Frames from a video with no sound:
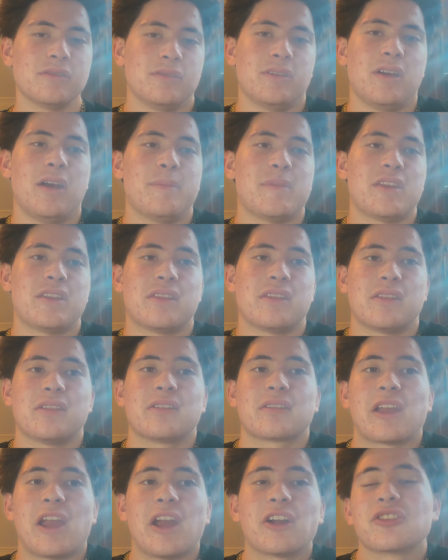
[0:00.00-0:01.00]
I mean,
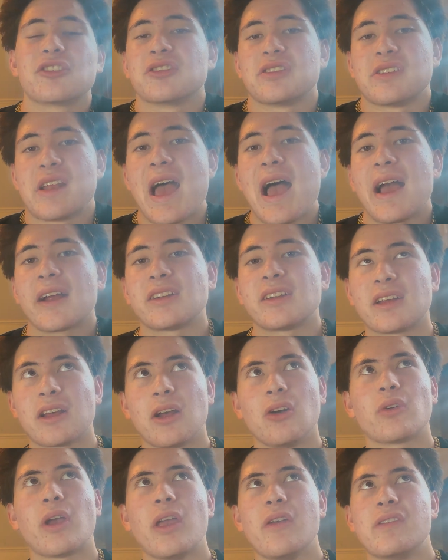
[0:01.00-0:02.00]
the characters and acting.
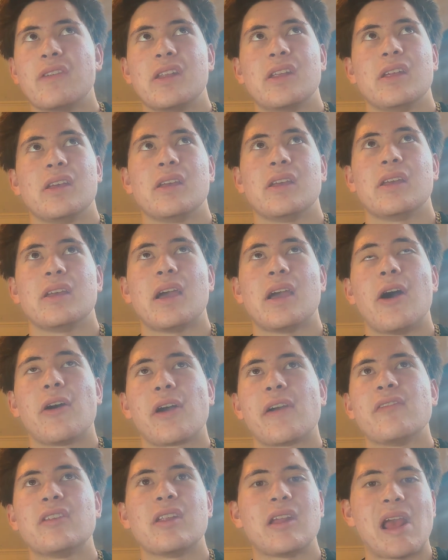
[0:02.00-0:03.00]
I'll give it an
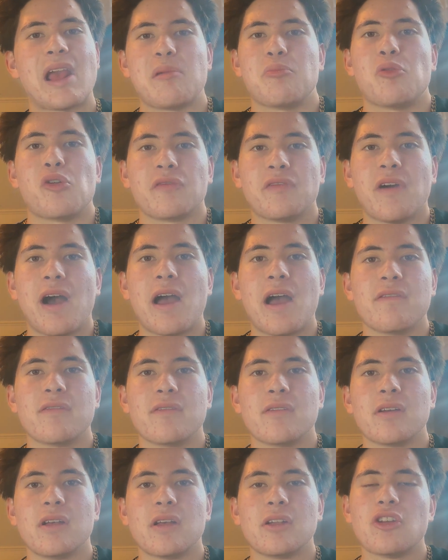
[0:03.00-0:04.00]
8.5.
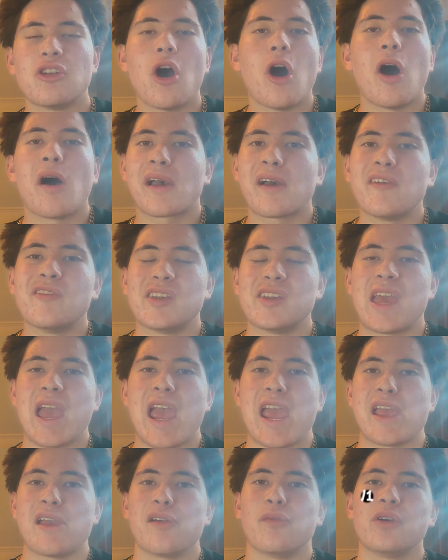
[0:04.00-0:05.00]
No, I'll give it an 8.